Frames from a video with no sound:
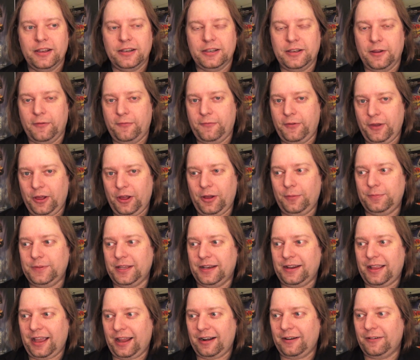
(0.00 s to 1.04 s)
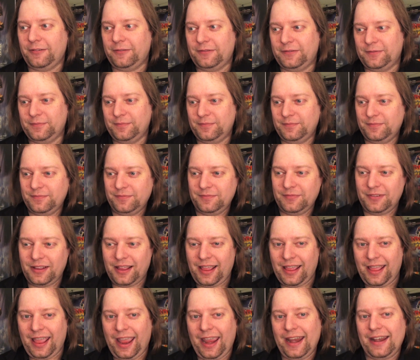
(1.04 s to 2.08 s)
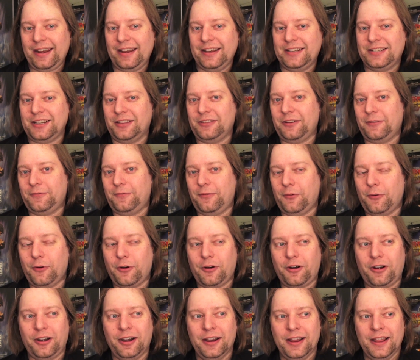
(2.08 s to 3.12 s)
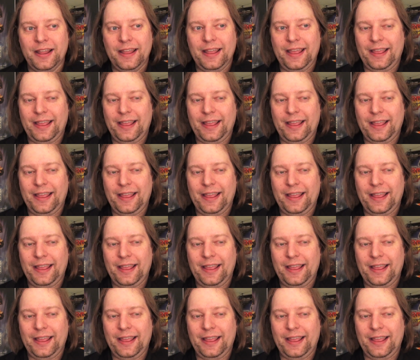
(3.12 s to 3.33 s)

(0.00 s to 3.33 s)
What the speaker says: developed and kind of hated each other for,